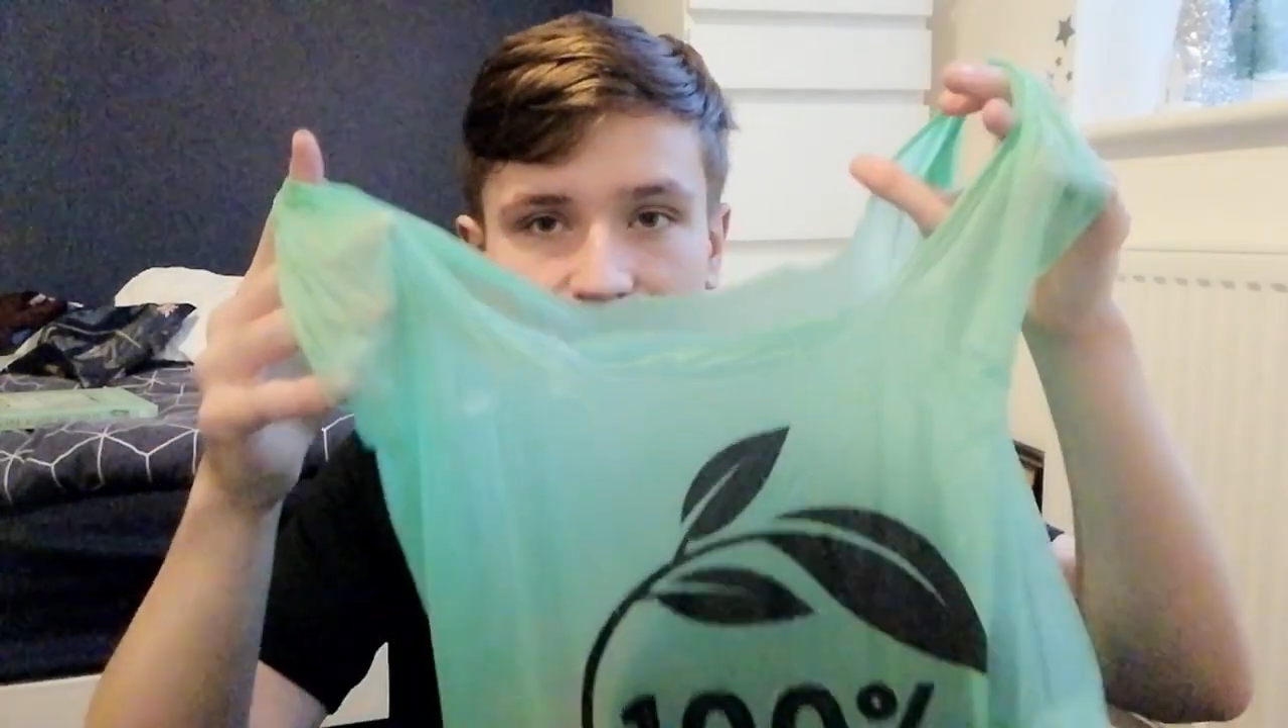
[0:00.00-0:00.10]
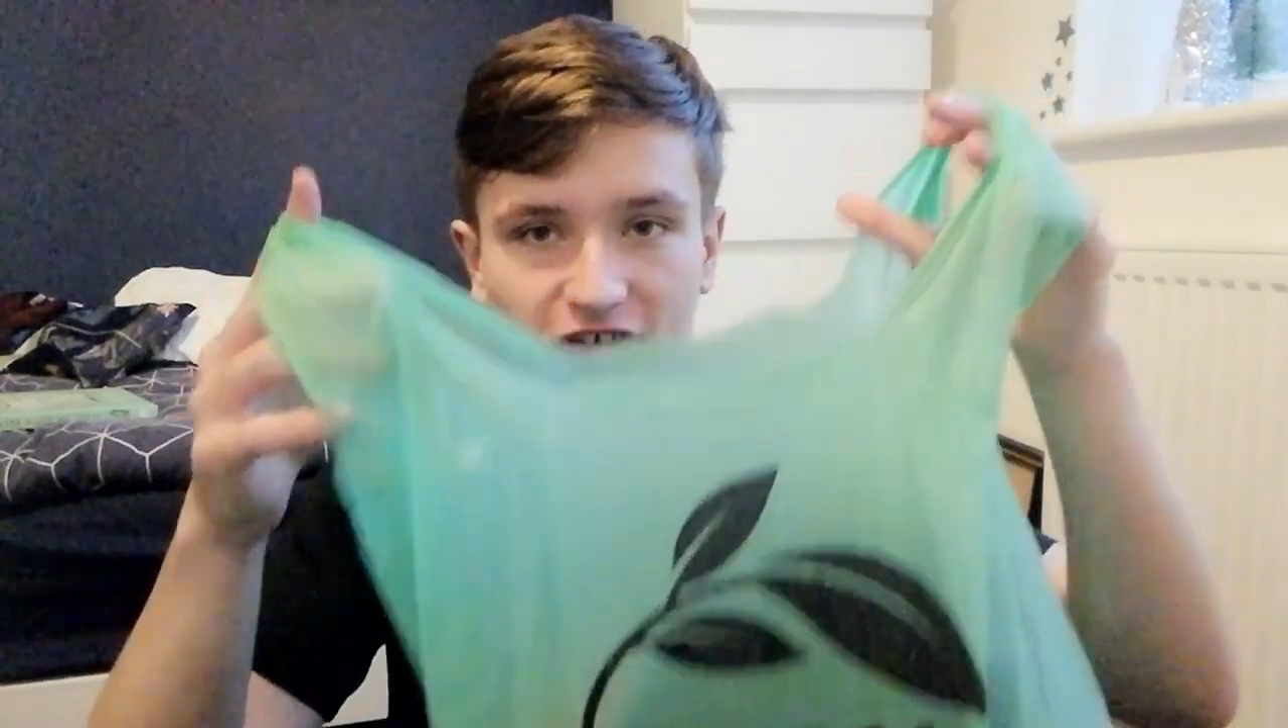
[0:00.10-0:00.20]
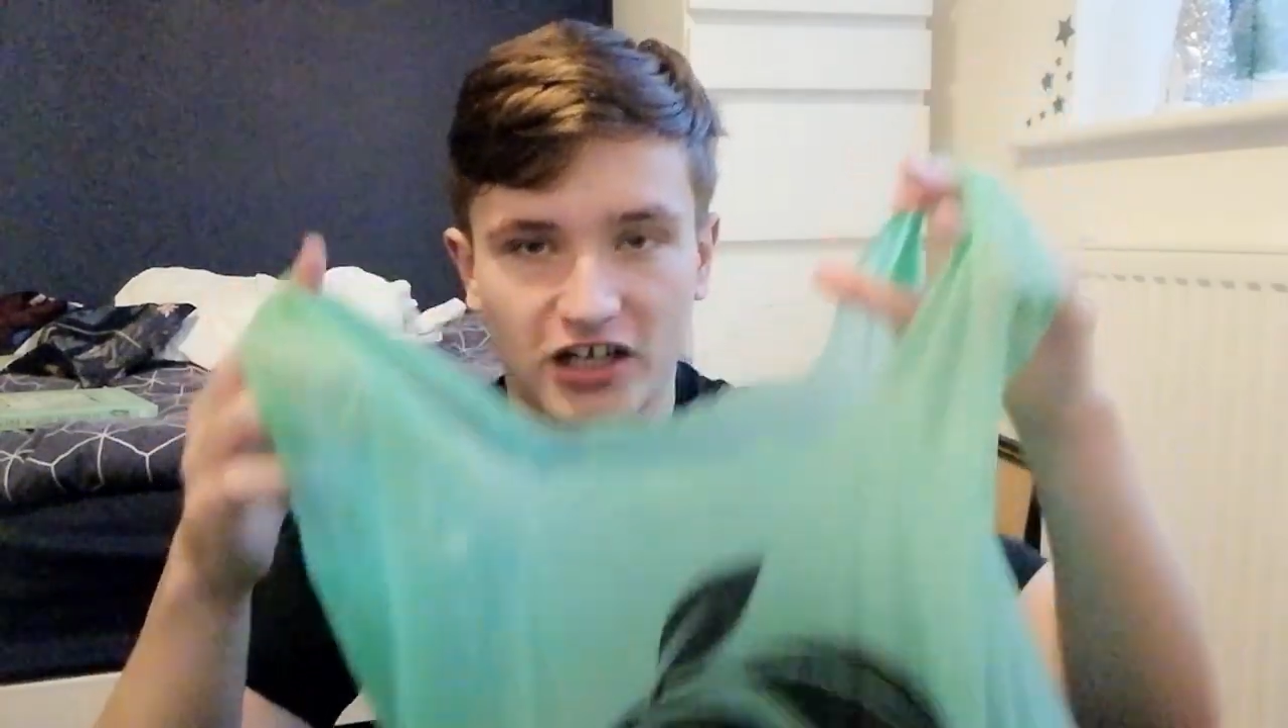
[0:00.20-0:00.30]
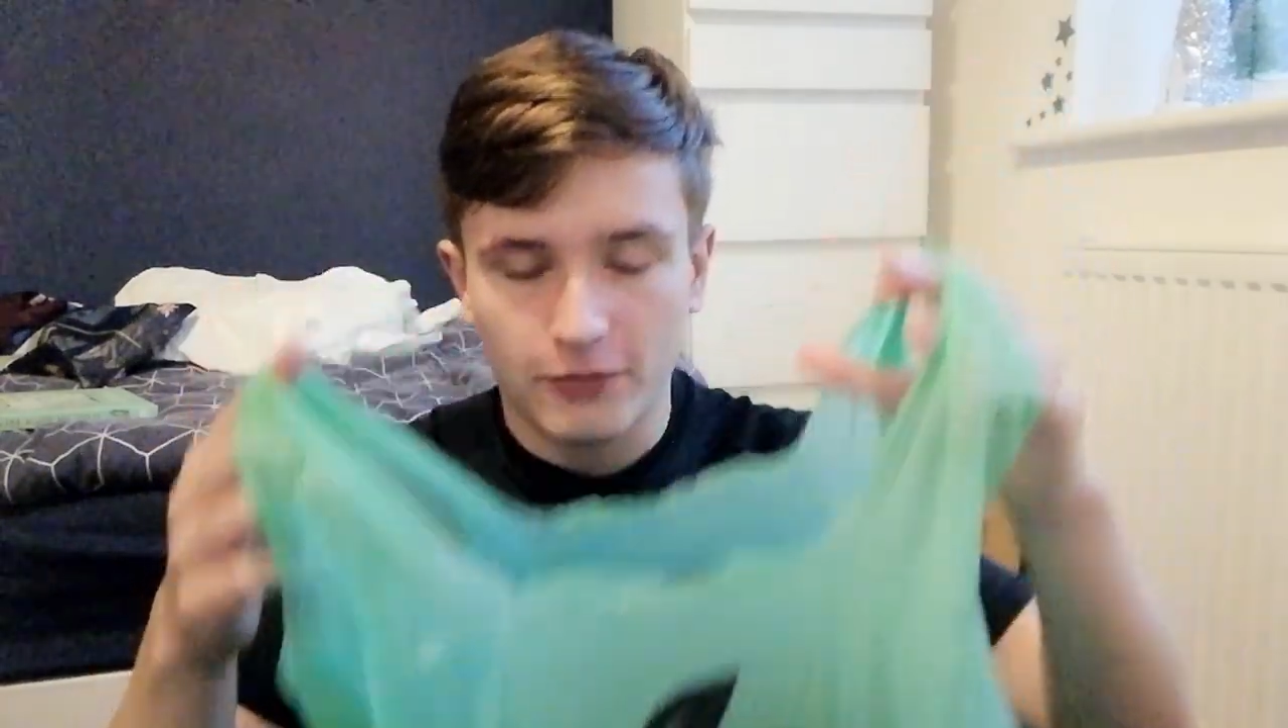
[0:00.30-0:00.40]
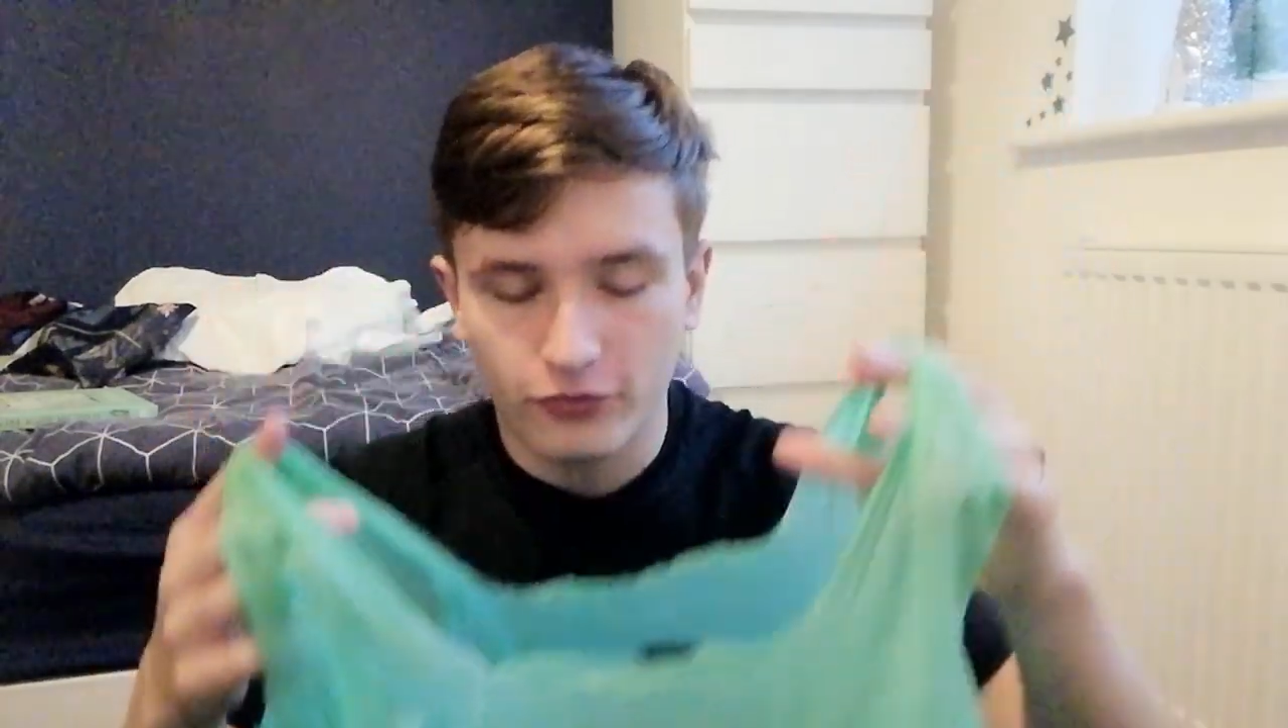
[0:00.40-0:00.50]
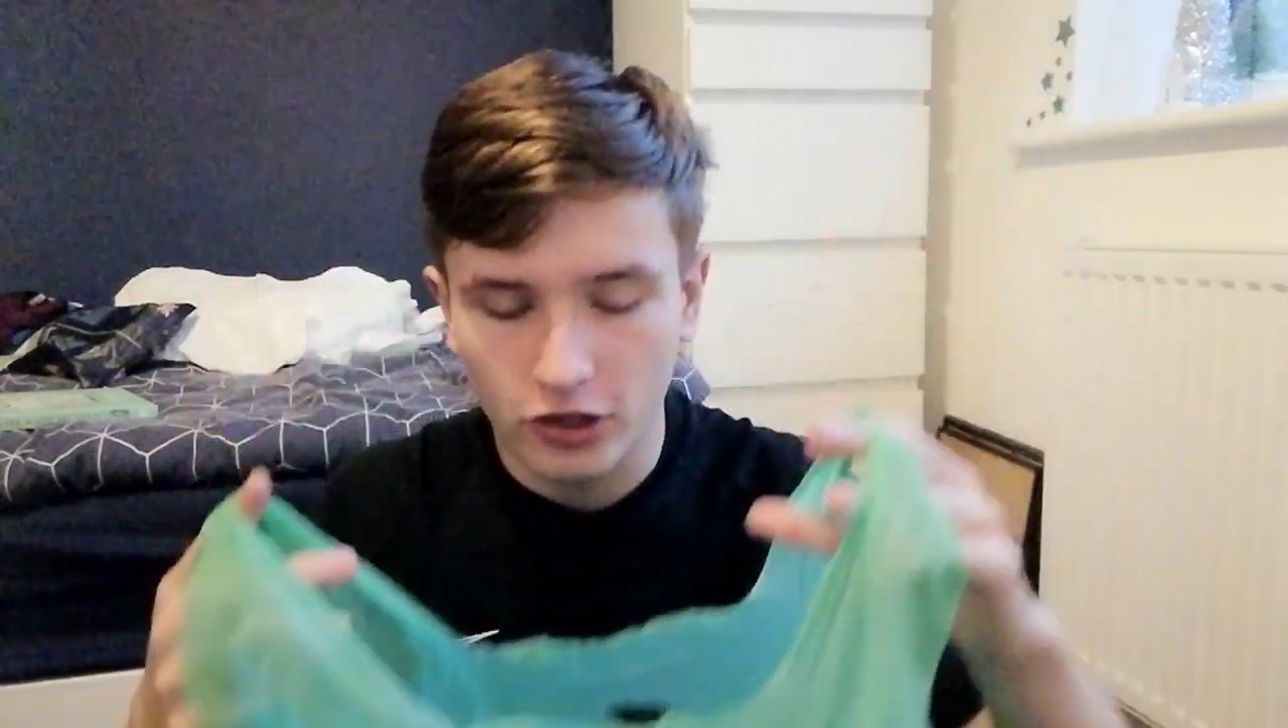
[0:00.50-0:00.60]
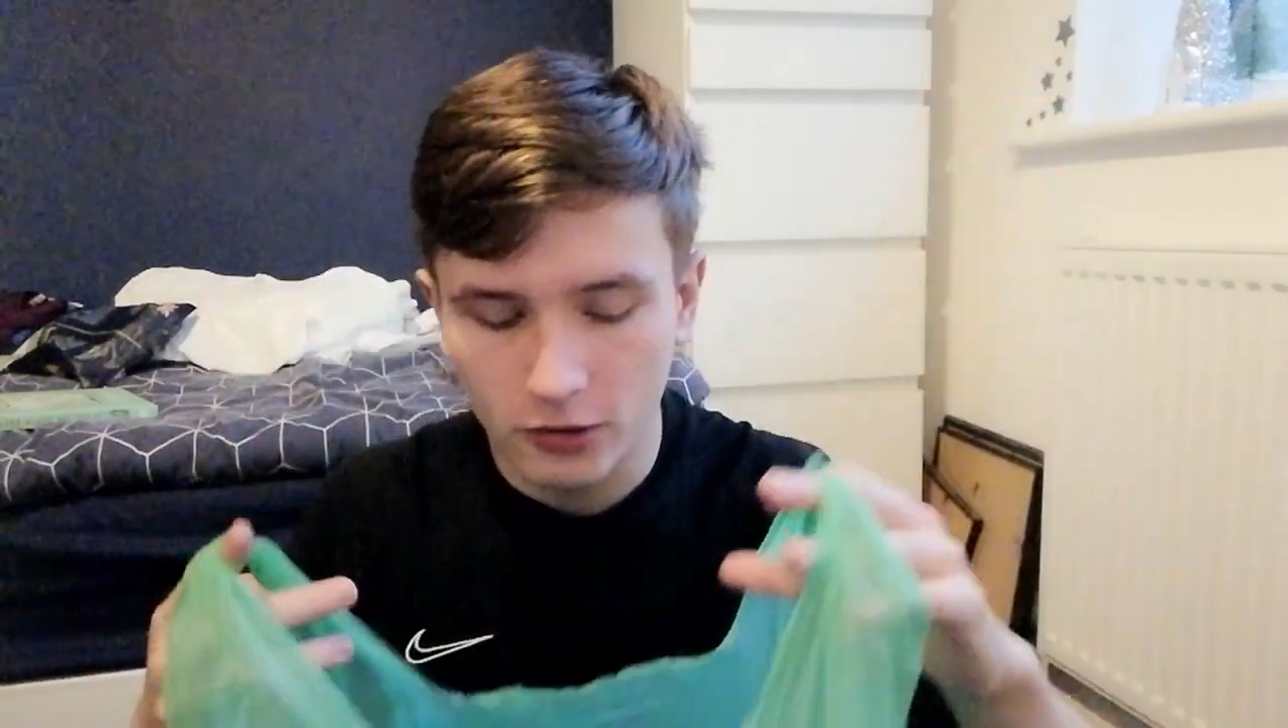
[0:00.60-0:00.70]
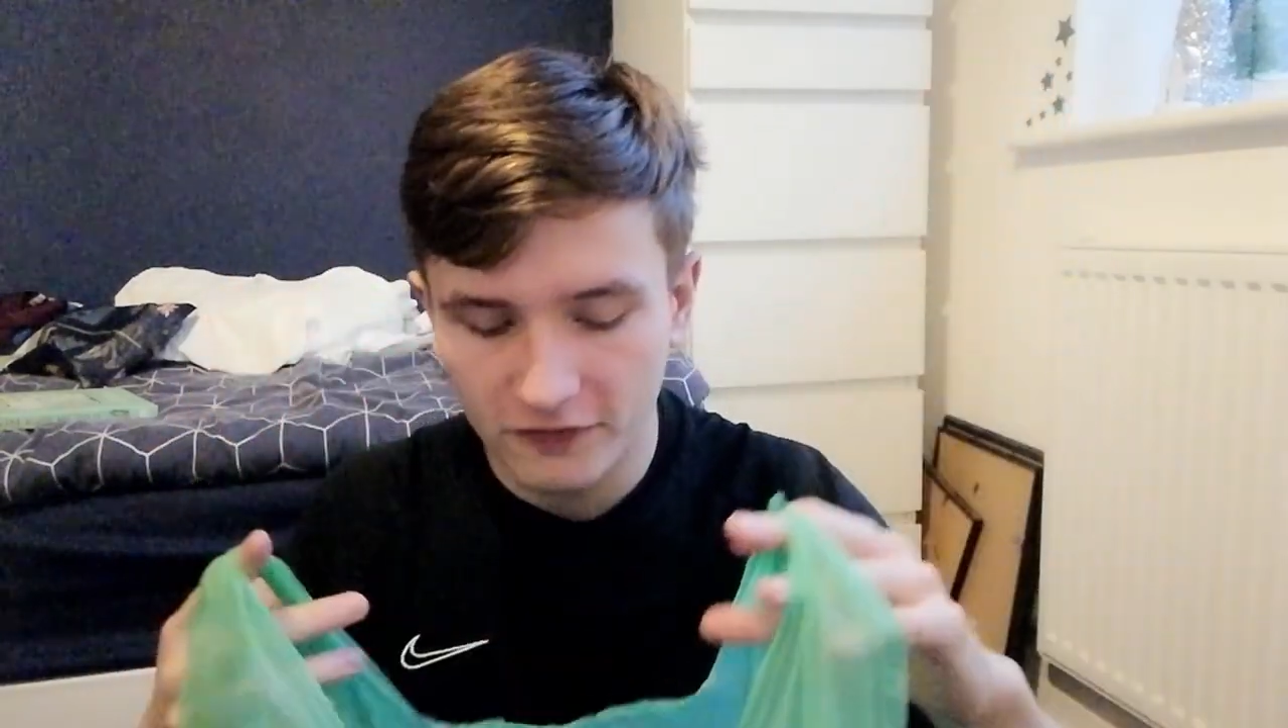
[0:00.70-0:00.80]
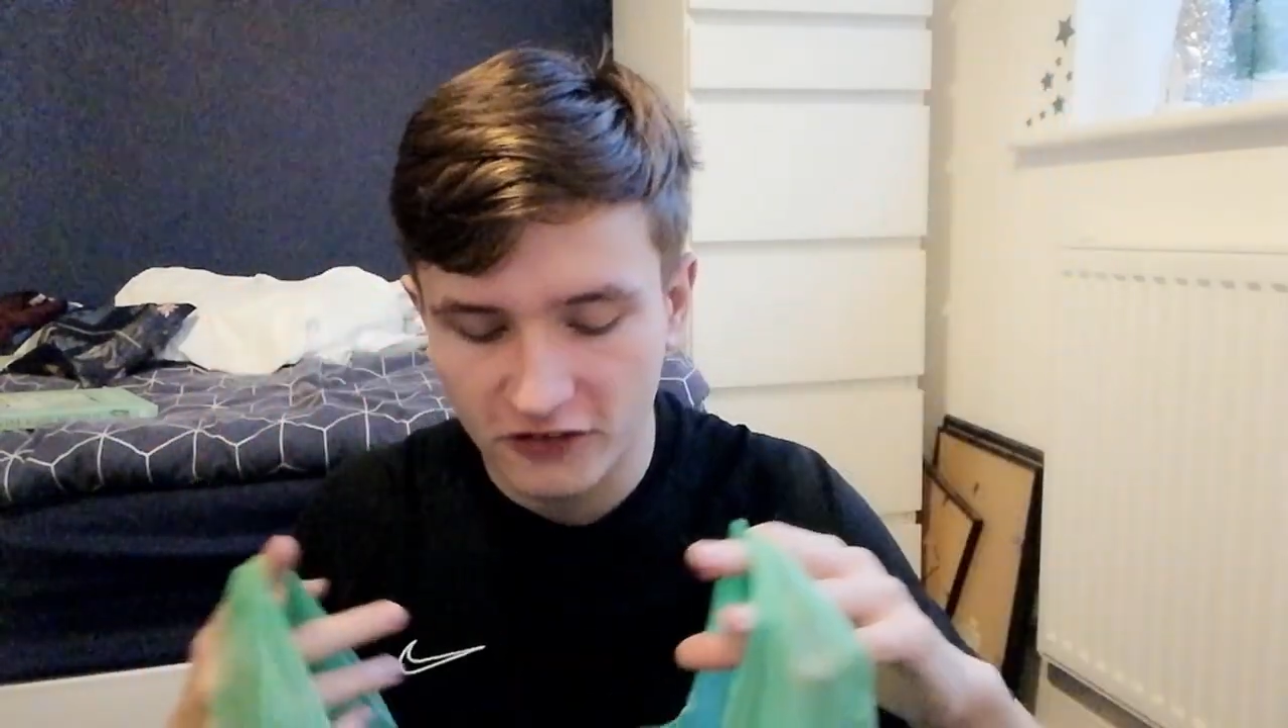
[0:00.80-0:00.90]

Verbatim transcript: video props,